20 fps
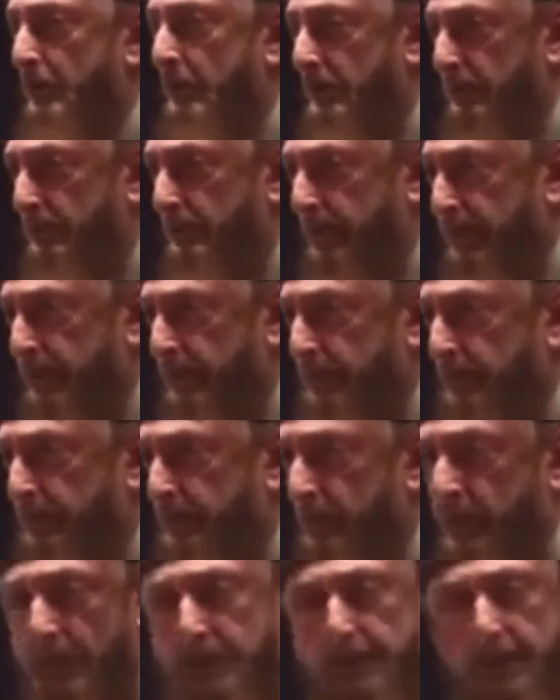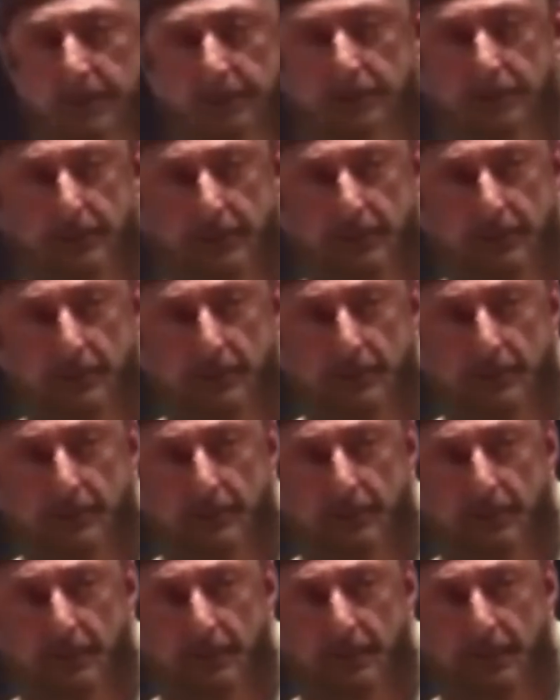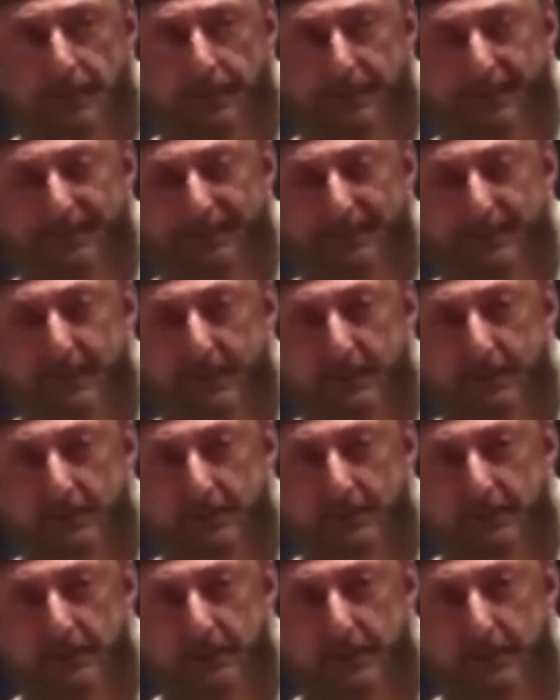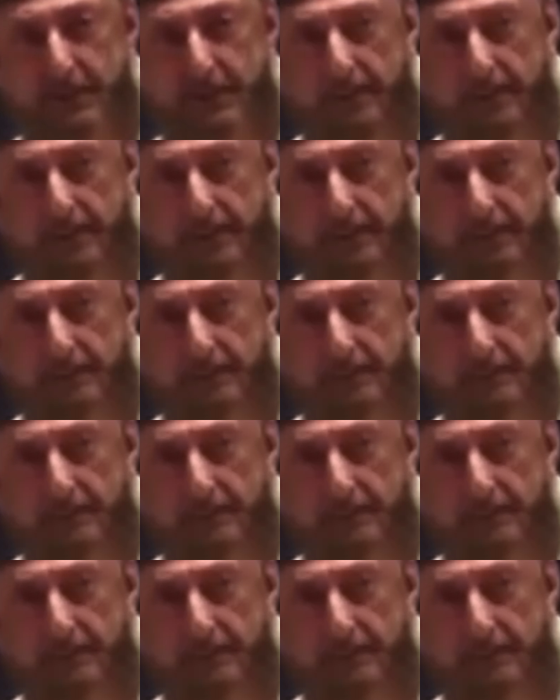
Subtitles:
these 119 years?